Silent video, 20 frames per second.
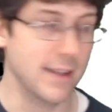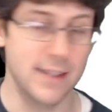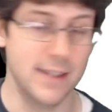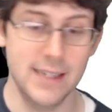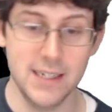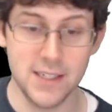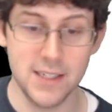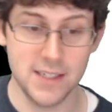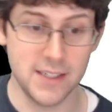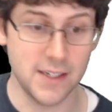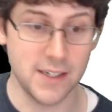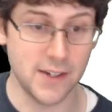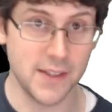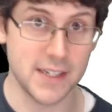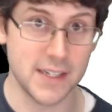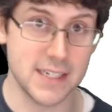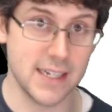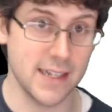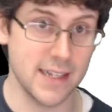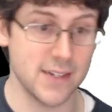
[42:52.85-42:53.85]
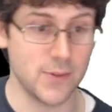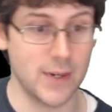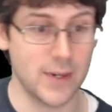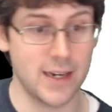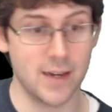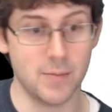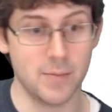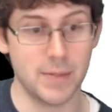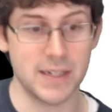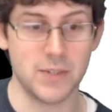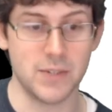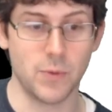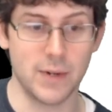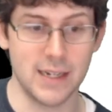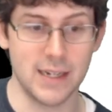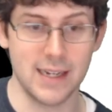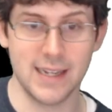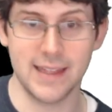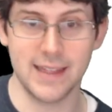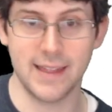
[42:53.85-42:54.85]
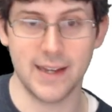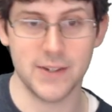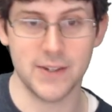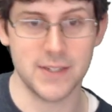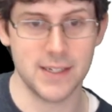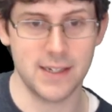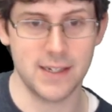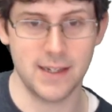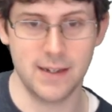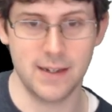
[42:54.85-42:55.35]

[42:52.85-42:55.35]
Each year, the sales went up by 29,000.